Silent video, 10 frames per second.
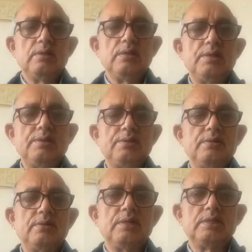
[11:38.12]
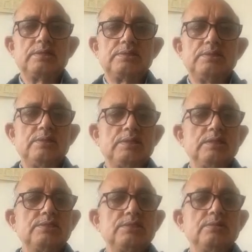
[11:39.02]
and gets
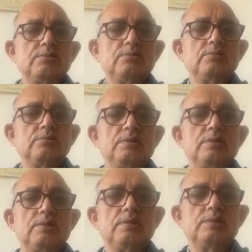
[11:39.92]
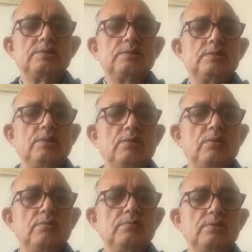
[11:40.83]
intense into and gets
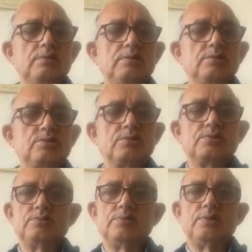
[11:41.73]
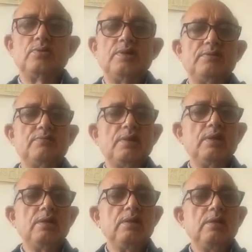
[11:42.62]
along with the short story quite
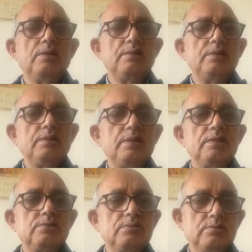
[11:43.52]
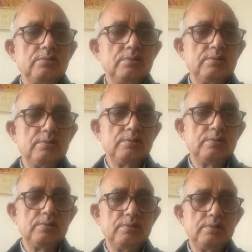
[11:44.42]
well, then there is no
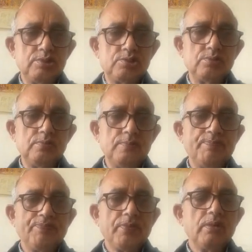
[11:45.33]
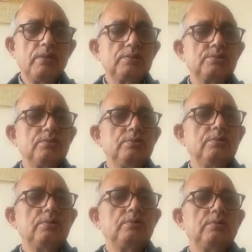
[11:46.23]
issue. So
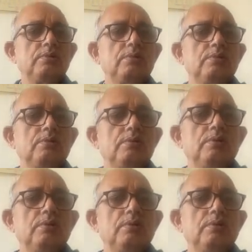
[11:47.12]
the